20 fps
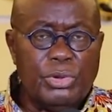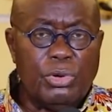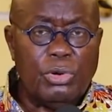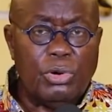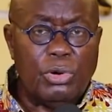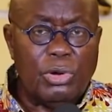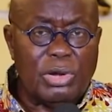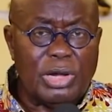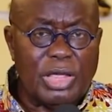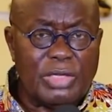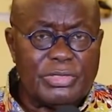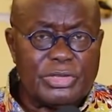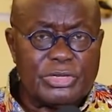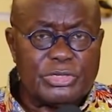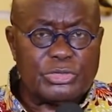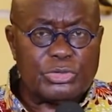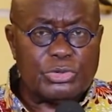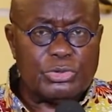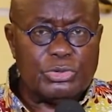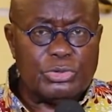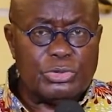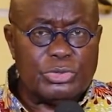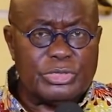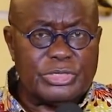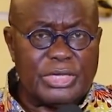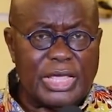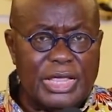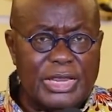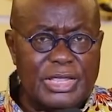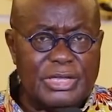All other
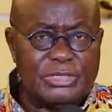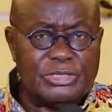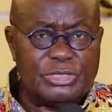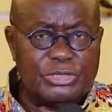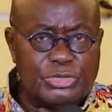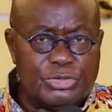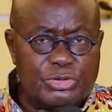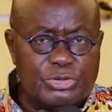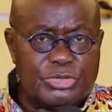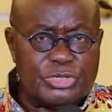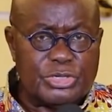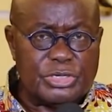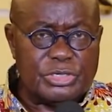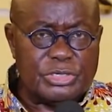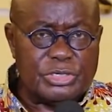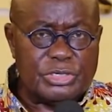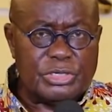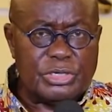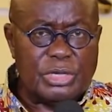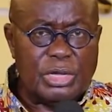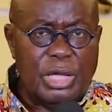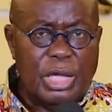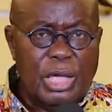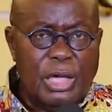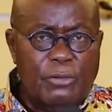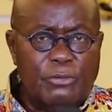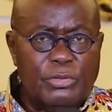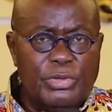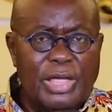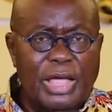schools and institutions
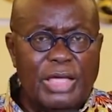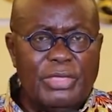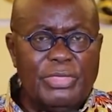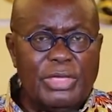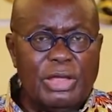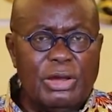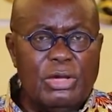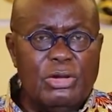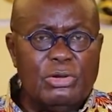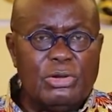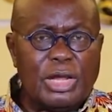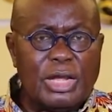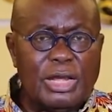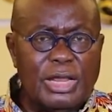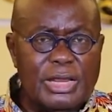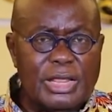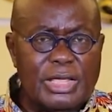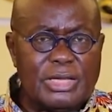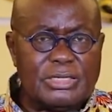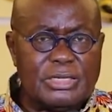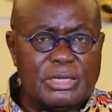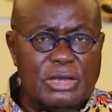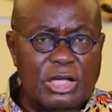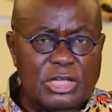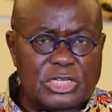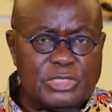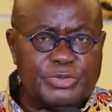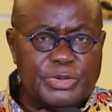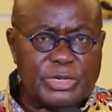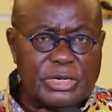without their own clinics and
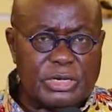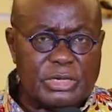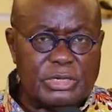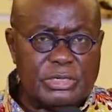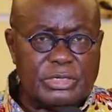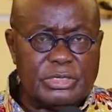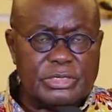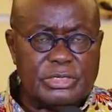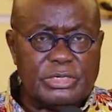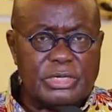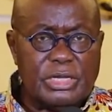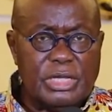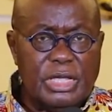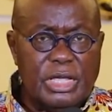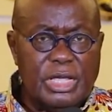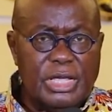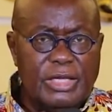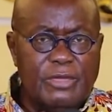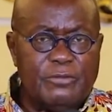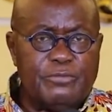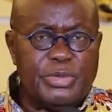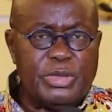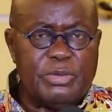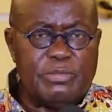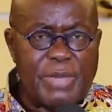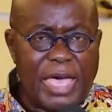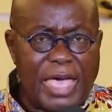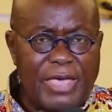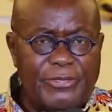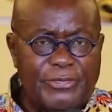hospitals have
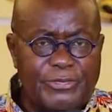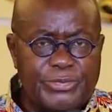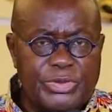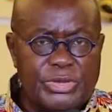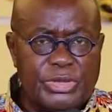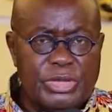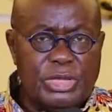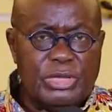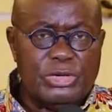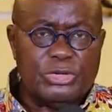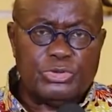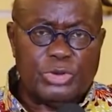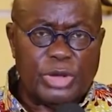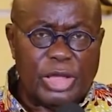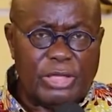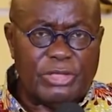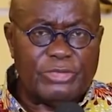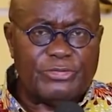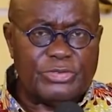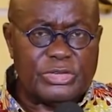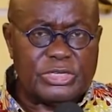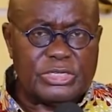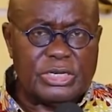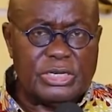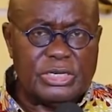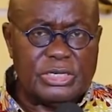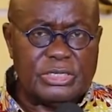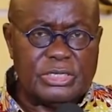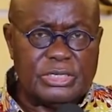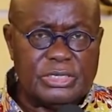been mapped to health
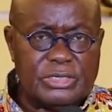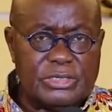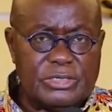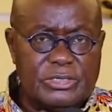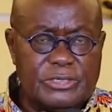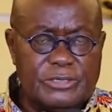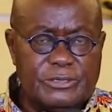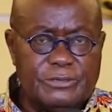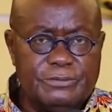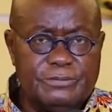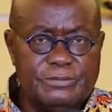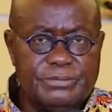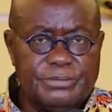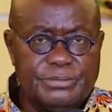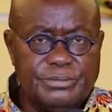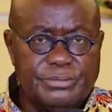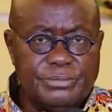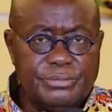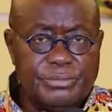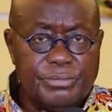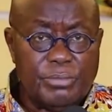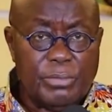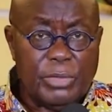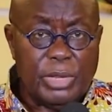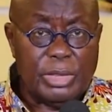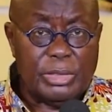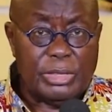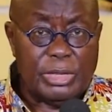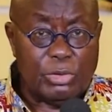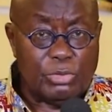facilities.
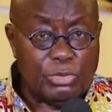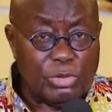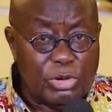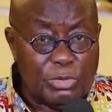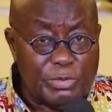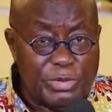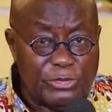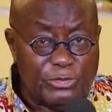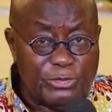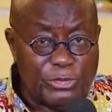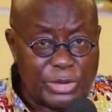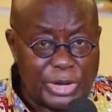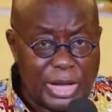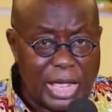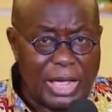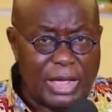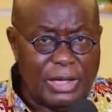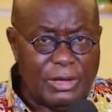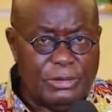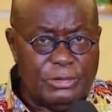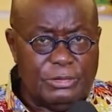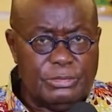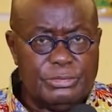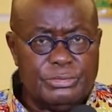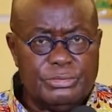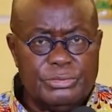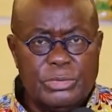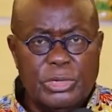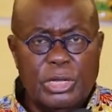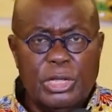There will be, for now,
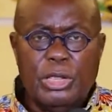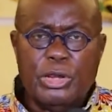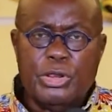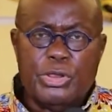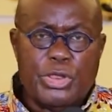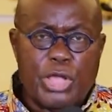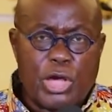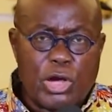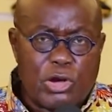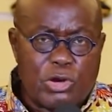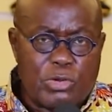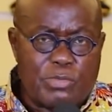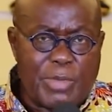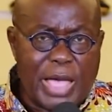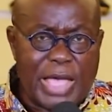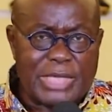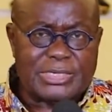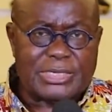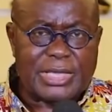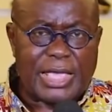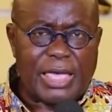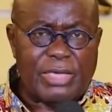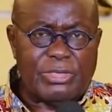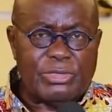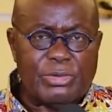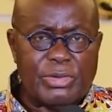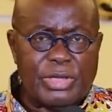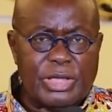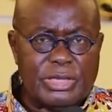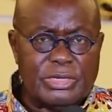no mass
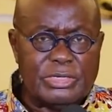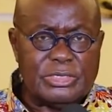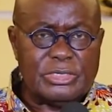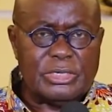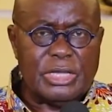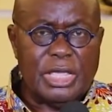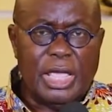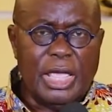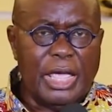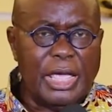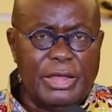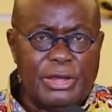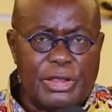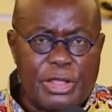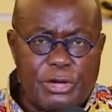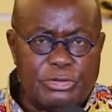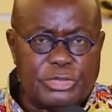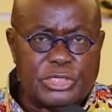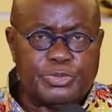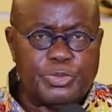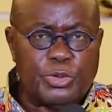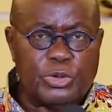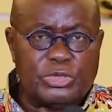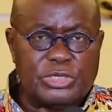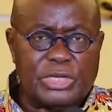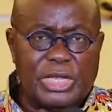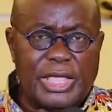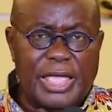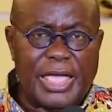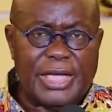gatherings and no
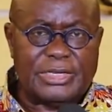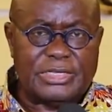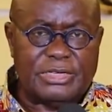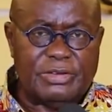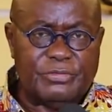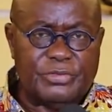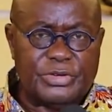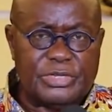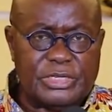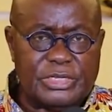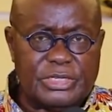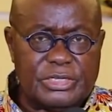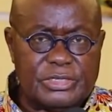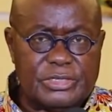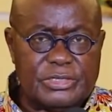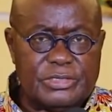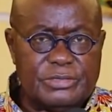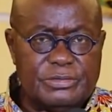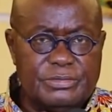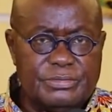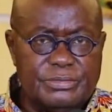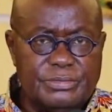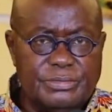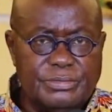sporting activities.